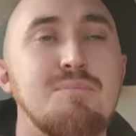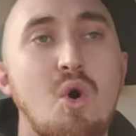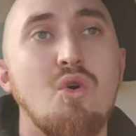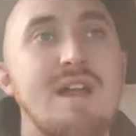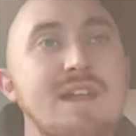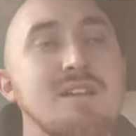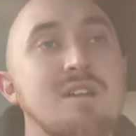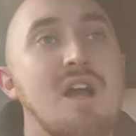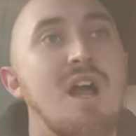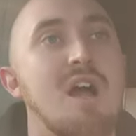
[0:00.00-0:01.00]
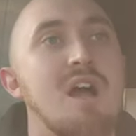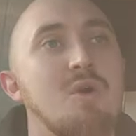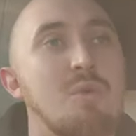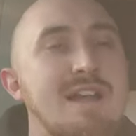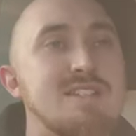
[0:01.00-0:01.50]
boring
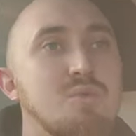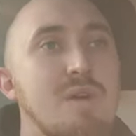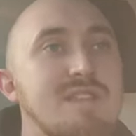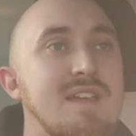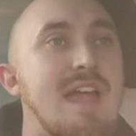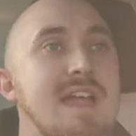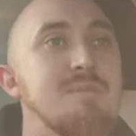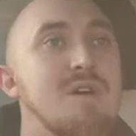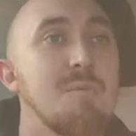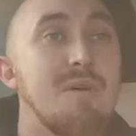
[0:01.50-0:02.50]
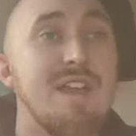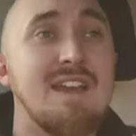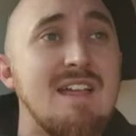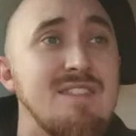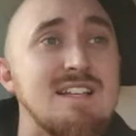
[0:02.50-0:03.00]
uh, way to win the game. But then
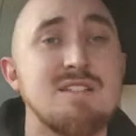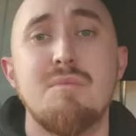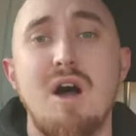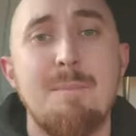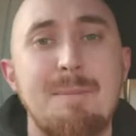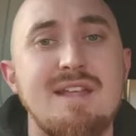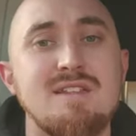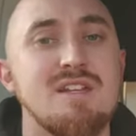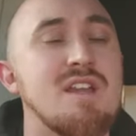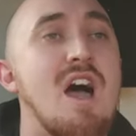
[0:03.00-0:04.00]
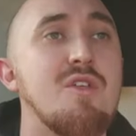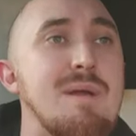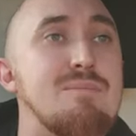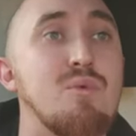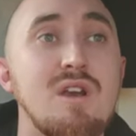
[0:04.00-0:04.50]
again, that's my opinion. Other
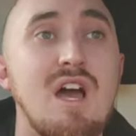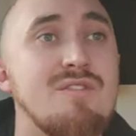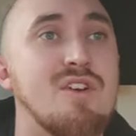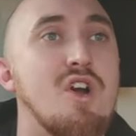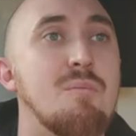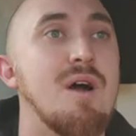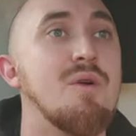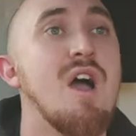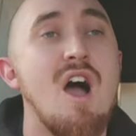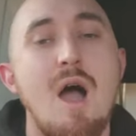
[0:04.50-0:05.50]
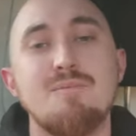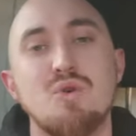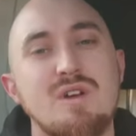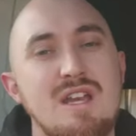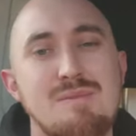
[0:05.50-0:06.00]
people love a combo. I'm
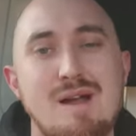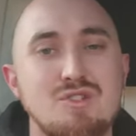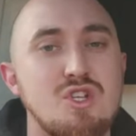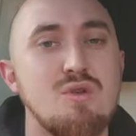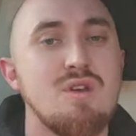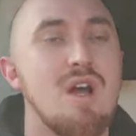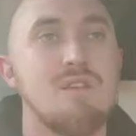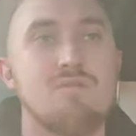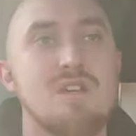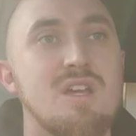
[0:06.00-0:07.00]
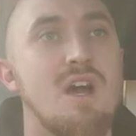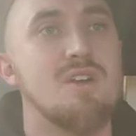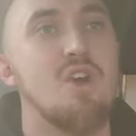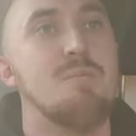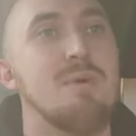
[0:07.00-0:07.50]
talking about two card,
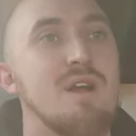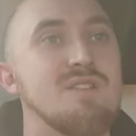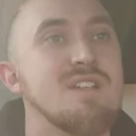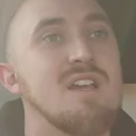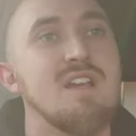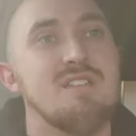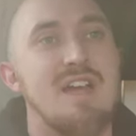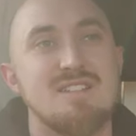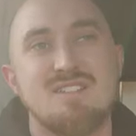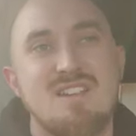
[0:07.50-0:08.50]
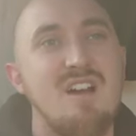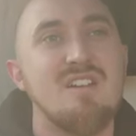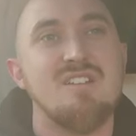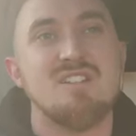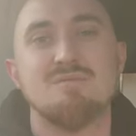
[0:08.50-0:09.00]
card combos. That's
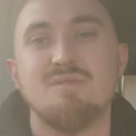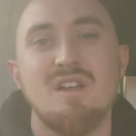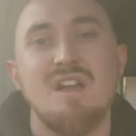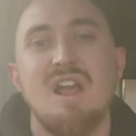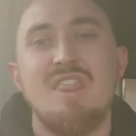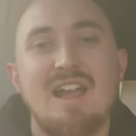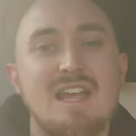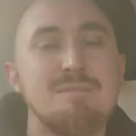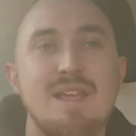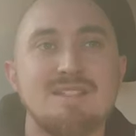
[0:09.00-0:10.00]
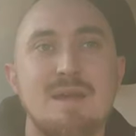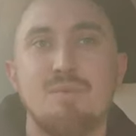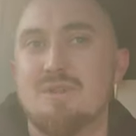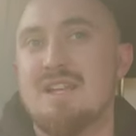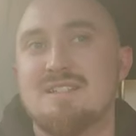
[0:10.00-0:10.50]
kind of just, that can be
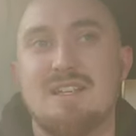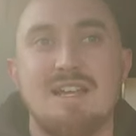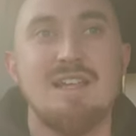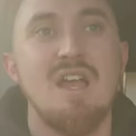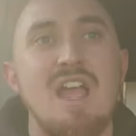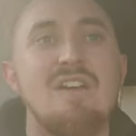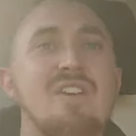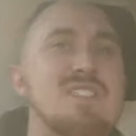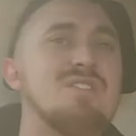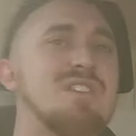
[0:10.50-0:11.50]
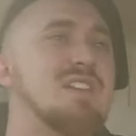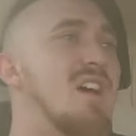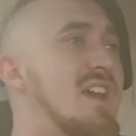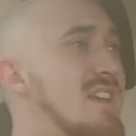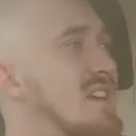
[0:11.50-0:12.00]
assembled easily. If it's something
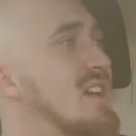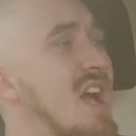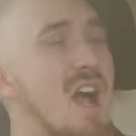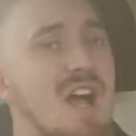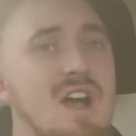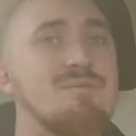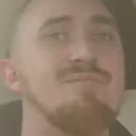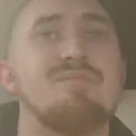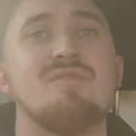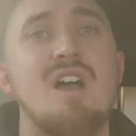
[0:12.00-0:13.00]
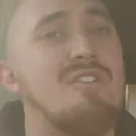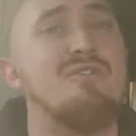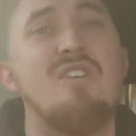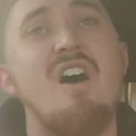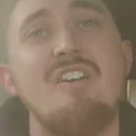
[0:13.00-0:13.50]
like uh, a
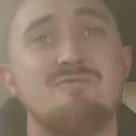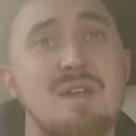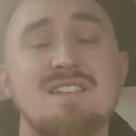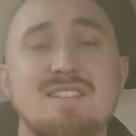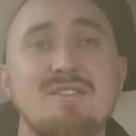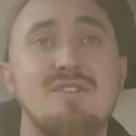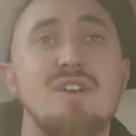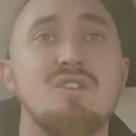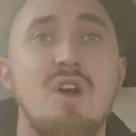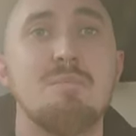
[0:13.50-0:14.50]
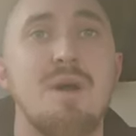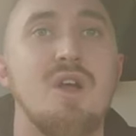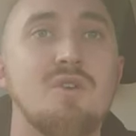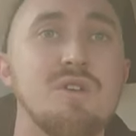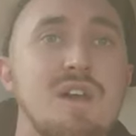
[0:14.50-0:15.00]
five piece infinite
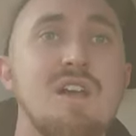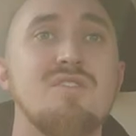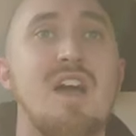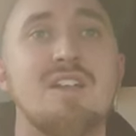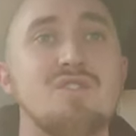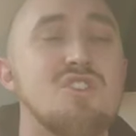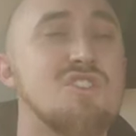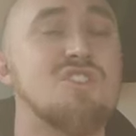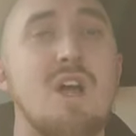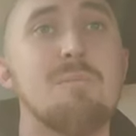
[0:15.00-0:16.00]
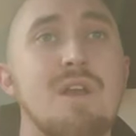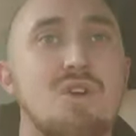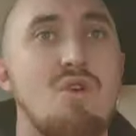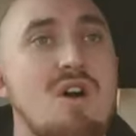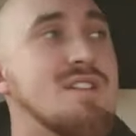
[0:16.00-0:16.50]
combo that you just stumble
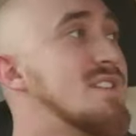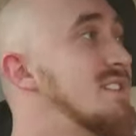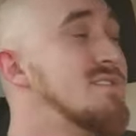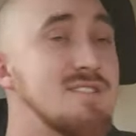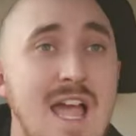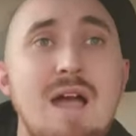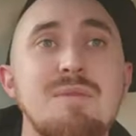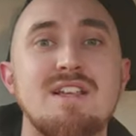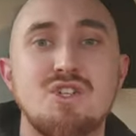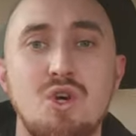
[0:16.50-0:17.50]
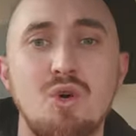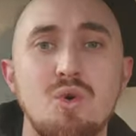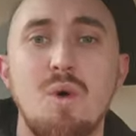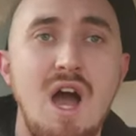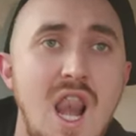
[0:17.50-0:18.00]
across, damn, that's
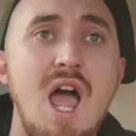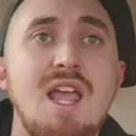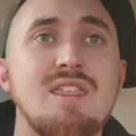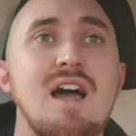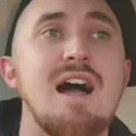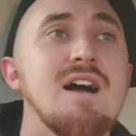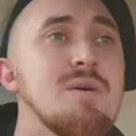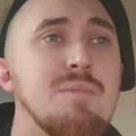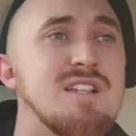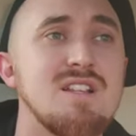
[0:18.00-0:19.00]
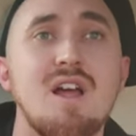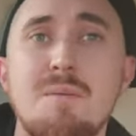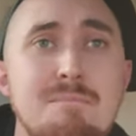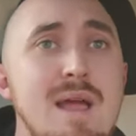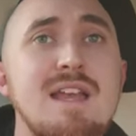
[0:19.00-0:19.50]
cool. I like that. But it's
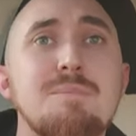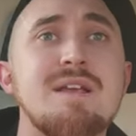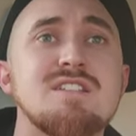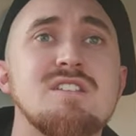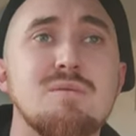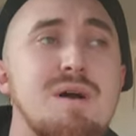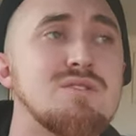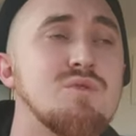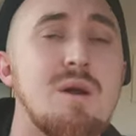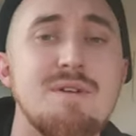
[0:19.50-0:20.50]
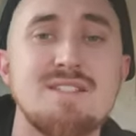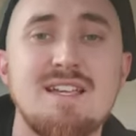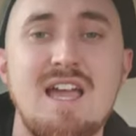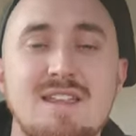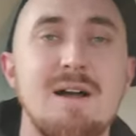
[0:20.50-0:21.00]
many pieces of the puzzle coming
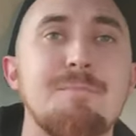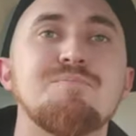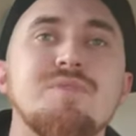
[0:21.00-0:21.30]
together.